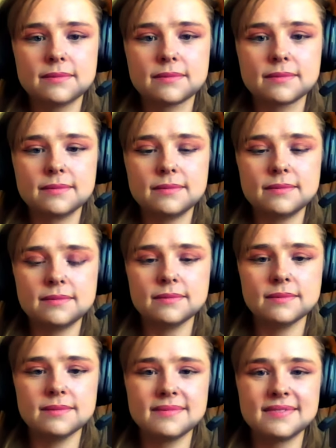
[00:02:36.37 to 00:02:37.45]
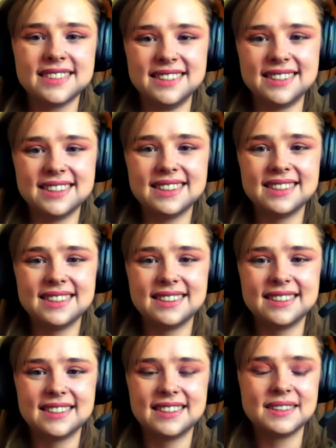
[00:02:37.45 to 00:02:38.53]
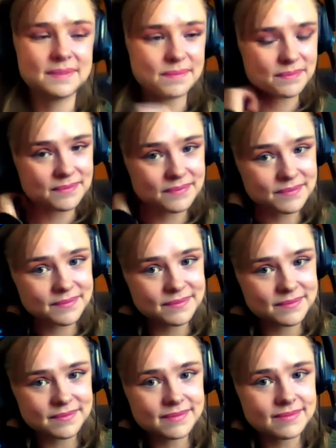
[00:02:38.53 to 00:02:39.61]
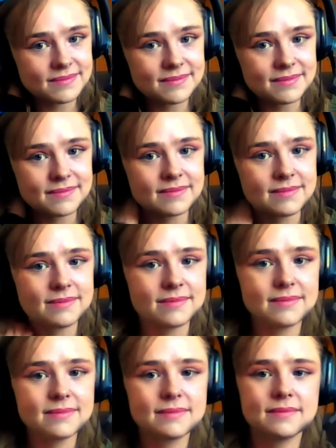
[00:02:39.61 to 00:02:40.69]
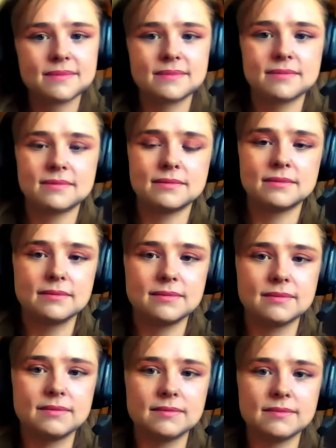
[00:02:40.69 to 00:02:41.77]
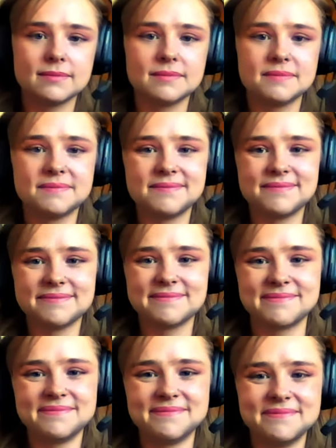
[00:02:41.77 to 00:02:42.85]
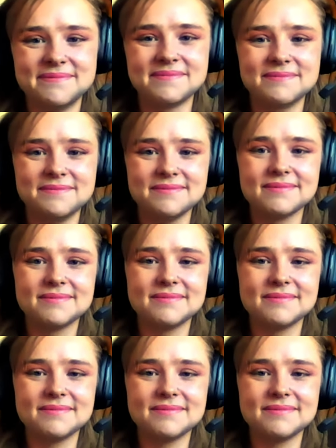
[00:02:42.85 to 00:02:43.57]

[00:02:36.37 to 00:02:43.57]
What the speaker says: (silent)